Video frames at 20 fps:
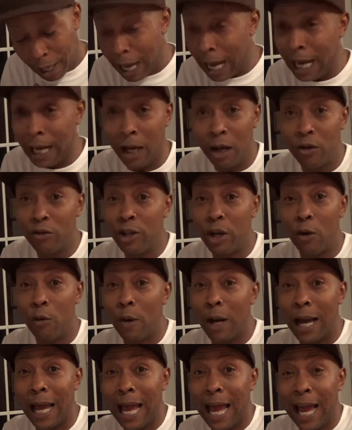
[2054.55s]
I don't know
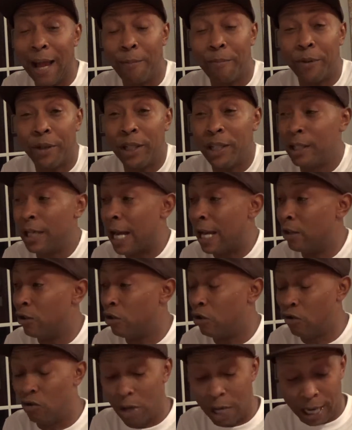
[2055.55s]
what happened in that
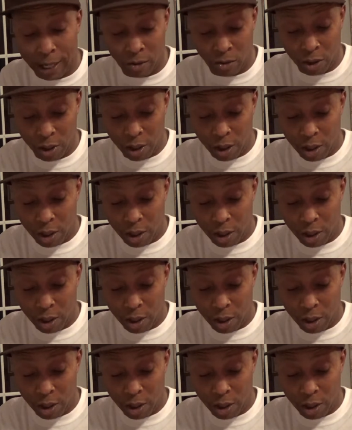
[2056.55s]
shootout.